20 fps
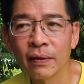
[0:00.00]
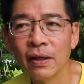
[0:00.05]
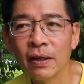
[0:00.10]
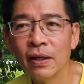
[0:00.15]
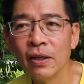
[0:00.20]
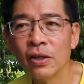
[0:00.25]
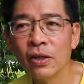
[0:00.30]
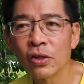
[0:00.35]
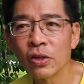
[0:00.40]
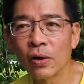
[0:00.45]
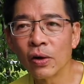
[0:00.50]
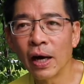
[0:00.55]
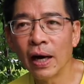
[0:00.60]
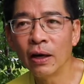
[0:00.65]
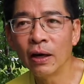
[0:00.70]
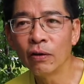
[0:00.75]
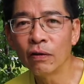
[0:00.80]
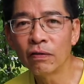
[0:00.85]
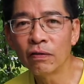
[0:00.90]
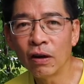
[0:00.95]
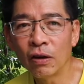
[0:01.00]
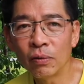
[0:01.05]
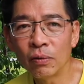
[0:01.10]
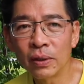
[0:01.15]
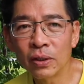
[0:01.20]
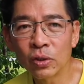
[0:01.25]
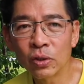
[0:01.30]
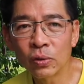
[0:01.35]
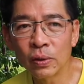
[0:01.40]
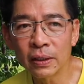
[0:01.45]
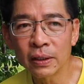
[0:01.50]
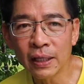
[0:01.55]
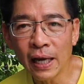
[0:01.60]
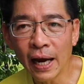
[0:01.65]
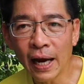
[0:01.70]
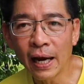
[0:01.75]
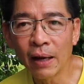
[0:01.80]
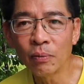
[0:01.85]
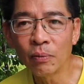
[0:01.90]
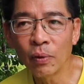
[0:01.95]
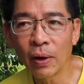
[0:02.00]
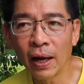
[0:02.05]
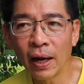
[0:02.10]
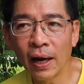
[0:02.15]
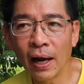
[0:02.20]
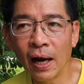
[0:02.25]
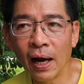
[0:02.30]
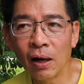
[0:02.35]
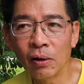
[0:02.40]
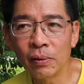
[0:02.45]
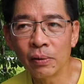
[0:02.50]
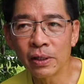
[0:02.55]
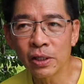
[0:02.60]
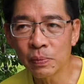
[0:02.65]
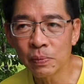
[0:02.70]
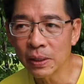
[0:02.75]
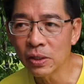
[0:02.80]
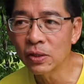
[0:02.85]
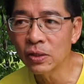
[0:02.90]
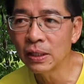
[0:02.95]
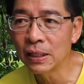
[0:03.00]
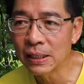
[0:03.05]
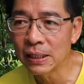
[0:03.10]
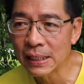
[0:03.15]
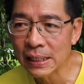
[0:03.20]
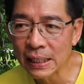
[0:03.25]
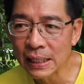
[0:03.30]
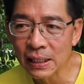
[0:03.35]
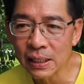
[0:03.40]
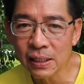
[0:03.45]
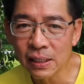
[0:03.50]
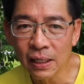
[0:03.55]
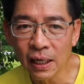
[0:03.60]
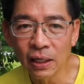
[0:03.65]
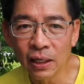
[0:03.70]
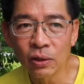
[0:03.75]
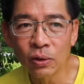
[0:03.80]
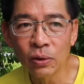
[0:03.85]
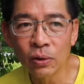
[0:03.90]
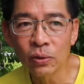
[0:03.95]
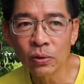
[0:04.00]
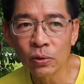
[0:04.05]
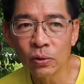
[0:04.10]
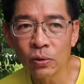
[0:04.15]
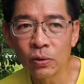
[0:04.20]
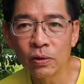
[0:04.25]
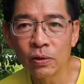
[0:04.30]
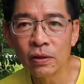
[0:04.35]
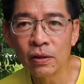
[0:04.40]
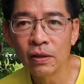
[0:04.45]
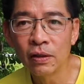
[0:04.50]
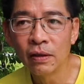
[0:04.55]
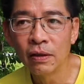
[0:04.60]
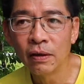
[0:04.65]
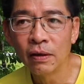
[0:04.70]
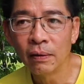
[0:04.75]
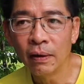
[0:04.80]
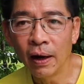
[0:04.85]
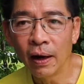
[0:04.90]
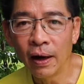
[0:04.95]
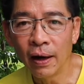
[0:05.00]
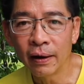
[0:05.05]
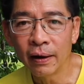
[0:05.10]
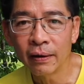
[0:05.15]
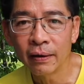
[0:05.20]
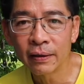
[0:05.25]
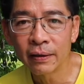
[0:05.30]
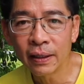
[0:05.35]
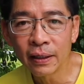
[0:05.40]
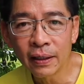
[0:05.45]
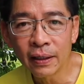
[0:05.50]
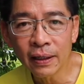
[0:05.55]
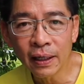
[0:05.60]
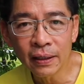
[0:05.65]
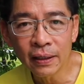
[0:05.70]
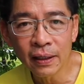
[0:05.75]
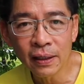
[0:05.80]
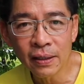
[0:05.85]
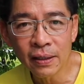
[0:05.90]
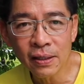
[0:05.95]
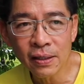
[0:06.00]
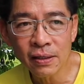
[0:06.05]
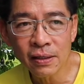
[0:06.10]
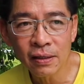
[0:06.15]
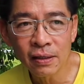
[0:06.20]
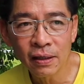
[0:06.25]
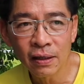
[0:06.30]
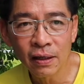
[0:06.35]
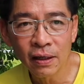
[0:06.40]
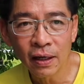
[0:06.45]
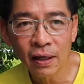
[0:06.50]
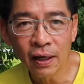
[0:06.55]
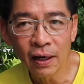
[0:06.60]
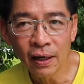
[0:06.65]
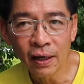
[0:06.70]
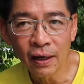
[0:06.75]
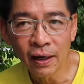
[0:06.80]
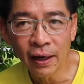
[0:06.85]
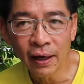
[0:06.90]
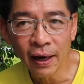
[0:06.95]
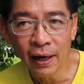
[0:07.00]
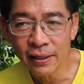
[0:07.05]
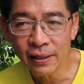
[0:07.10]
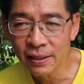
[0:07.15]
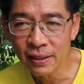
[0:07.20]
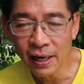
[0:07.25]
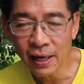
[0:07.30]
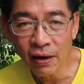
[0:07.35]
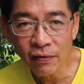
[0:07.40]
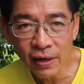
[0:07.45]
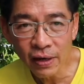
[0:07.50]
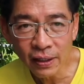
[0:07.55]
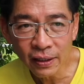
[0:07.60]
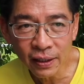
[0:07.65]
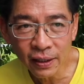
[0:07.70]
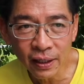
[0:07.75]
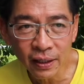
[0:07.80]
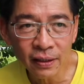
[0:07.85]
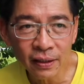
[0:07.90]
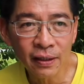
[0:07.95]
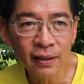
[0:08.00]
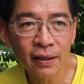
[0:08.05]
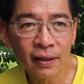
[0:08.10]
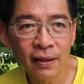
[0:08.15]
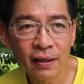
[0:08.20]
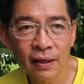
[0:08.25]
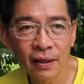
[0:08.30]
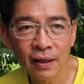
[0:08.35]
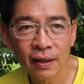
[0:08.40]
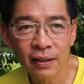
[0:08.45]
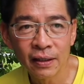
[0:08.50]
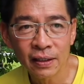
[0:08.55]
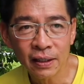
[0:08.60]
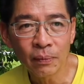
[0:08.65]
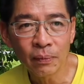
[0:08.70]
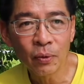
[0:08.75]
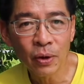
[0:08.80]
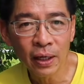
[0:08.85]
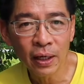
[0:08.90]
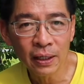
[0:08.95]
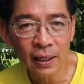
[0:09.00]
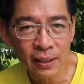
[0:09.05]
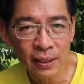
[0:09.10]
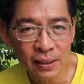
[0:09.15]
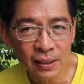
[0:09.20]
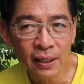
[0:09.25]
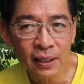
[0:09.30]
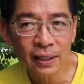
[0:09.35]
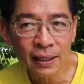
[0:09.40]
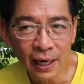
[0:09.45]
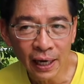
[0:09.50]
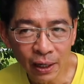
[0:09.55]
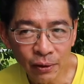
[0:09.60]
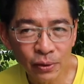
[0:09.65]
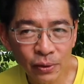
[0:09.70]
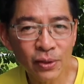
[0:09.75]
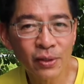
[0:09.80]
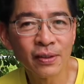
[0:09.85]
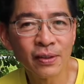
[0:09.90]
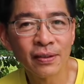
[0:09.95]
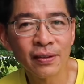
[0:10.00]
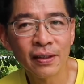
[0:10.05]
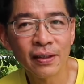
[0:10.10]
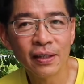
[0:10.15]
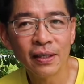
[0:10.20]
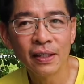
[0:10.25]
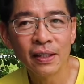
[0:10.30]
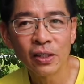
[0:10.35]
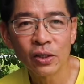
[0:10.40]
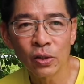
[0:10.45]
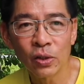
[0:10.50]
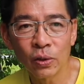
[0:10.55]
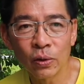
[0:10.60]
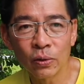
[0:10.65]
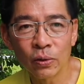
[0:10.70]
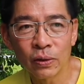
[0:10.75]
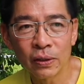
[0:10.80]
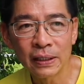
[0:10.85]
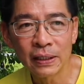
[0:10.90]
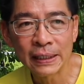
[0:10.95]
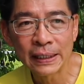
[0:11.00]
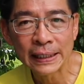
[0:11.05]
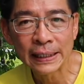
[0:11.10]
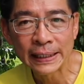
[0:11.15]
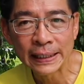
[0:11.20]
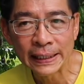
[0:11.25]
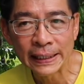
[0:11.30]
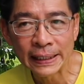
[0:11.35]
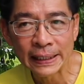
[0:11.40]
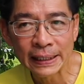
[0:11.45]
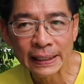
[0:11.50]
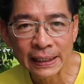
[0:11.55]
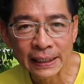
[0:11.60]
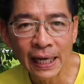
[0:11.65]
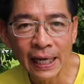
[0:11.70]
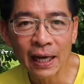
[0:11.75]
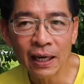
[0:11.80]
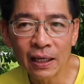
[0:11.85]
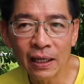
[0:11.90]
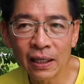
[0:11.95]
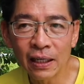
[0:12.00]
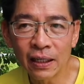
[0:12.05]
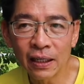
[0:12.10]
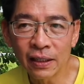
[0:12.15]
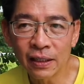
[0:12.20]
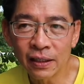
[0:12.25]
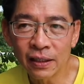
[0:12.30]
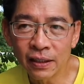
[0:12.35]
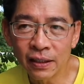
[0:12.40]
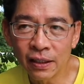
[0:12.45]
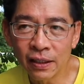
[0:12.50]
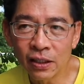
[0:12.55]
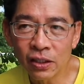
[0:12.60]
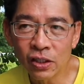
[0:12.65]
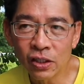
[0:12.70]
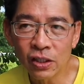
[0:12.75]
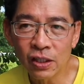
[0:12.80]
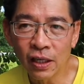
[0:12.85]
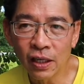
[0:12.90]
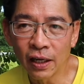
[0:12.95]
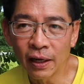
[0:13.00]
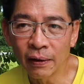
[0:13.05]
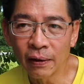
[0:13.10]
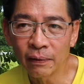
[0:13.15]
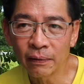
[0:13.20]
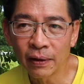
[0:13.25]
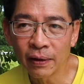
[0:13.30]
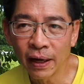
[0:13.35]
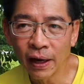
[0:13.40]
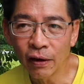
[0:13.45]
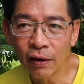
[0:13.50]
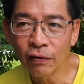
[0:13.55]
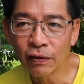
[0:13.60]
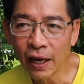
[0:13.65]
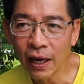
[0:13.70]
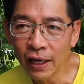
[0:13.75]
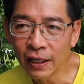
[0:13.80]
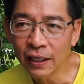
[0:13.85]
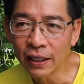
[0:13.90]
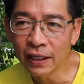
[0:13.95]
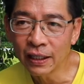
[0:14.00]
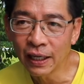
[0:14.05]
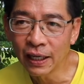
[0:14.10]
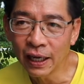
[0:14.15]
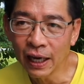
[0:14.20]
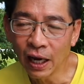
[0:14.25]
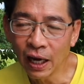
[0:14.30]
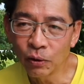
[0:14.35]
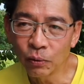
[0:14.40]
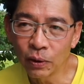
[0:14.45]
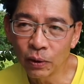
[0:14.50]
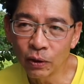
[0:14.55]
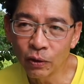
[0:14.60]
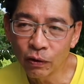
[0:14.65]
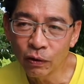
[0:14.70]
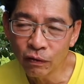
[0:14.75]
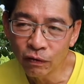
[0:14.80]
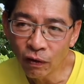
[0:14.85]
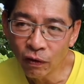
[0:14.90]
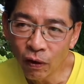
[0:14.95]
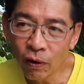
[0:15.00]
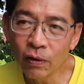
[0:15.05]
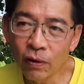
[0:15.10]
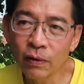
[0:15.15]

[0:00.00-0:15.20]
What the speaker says: So I look forward to a time where our special needs kids can go to kindergartens as every other kid, somewhere that is near their house. So that is a healthcare need that I would look for.